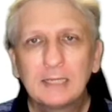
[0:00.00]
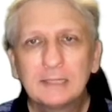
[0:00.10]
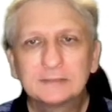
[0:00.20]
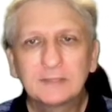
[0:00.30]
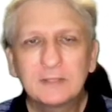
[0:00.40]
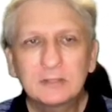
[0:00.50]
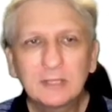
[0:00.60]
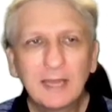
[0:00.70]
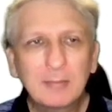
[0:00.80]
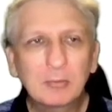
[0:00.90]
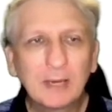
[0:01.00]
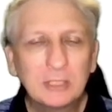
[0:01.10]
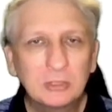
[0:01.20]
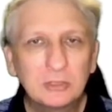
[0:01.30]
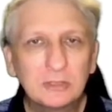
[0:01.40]
So this
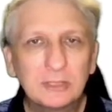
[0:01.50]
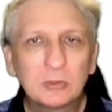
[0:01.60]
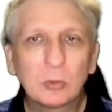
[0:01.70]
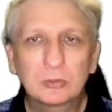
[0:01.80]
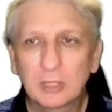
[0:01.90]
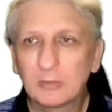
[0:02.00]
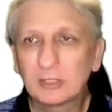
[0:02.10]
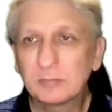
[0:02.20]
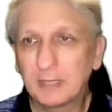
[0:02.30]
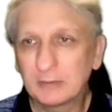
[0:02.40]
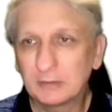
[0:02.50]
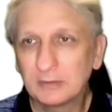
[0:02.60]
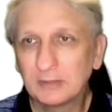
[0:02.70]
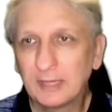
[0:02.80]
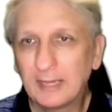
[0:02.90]
collaboration is also expected
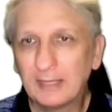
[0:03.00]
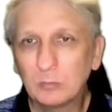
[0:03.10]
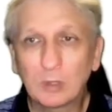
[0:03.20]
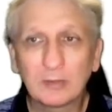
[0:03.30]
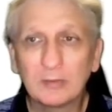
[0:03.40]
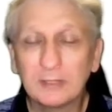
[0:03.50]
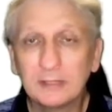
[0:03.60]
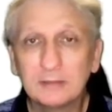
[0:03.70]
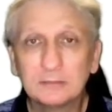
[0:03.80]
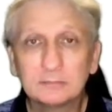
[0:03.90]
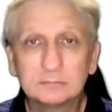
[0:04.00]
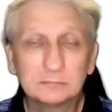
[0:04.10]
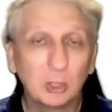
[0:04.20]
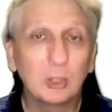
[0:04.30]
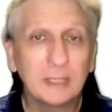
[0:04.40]
and one of the
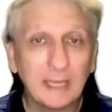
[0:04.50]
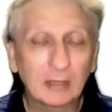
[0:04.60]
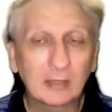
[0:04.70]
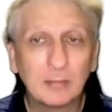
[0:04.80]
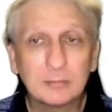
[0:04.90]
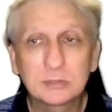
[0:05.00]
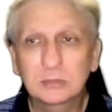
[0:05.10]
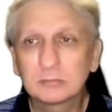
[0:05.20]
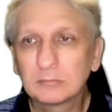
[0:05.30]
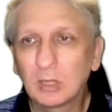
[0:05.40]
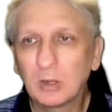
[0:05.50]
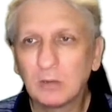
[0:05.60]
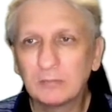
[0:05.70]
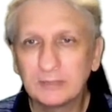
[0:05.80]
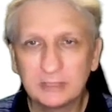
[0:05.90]
learning outcomes of
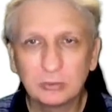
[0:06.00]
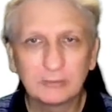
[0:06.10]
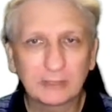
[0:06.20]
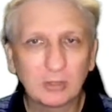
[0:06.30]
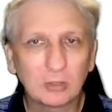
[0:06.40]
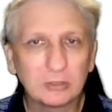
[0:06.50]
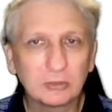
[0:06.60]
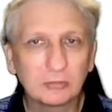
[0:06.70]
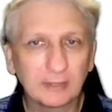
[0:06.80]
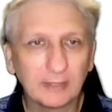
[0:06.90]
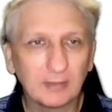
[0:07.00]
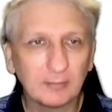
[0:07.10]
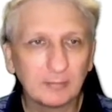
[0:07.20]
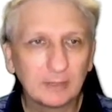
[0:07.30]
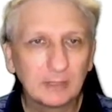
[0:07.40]
the digital technologies curriculum.
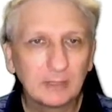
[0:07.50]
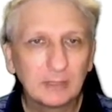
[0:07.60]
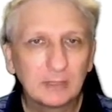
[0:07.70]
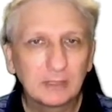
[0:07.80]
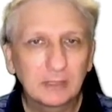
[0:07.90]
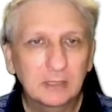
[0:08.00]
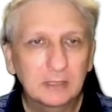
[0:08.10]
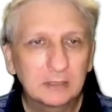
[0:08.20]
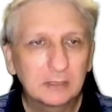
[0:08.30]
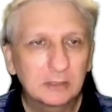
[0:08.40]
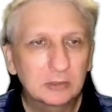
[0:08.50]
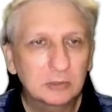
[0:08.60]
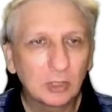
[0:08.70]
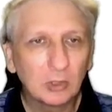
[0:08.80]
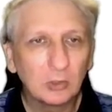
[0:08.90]

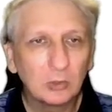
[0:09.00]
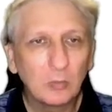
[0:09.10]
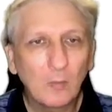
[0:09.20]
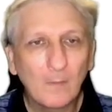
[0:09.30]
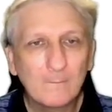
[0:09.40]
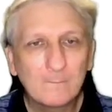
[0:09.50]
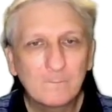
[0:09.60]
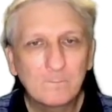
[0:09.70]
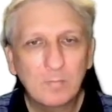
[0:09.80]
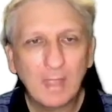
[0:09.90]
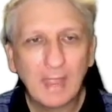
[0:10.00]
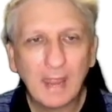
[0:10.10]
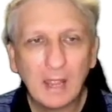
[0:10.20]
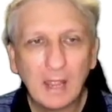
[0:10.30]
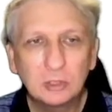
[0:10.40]
So,
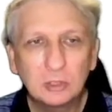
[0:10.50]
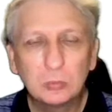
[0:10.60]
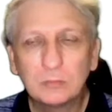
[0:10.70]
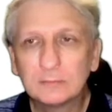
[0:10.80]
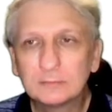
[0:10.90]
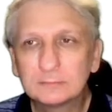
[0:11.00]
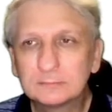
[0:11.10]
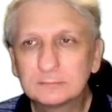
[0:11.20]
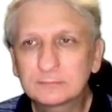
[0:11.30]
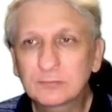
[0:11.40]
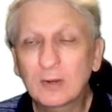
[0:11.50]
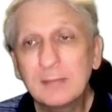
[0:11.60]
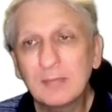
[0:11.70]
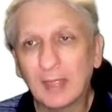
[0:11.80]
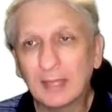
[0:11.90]
how you frame
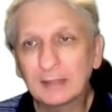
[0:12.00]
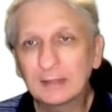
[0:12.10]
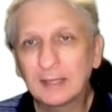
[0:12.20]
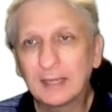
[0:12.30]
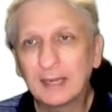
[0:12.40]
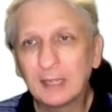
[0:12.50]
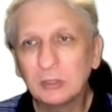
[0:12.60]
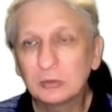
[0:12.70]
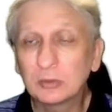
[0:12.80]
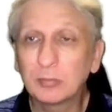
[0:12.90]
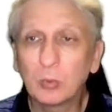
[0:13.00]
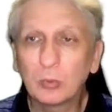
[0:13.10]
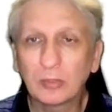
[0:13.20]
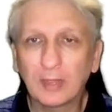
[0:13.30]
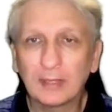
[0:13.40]
that and how you
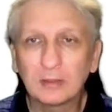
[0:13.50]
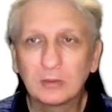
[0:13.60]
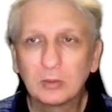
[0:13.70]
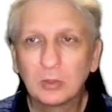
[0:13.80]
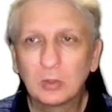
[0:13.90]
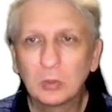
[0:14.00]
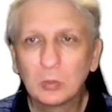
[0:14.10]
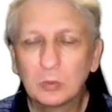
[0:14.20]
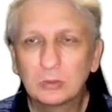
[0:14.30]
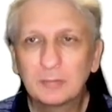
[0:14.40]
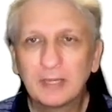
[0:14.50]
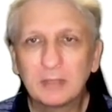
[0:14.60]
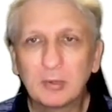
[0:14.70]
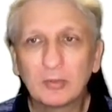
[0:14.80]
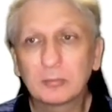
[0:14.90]
support that will depend
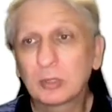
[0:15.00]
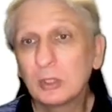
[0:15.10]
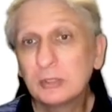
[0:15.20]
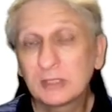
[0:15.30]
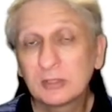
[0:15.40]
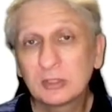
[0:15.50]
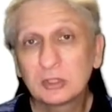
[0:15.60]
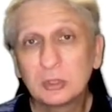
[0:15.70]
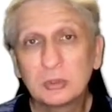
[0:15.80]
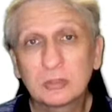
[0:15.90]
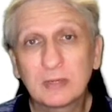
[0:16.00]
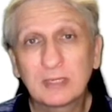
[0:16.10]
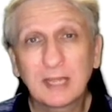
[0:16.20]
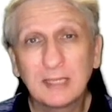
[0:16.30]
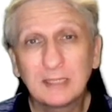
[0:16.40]
upon the projects that the students are
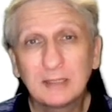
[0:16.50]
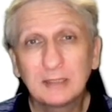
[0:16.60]
undertaking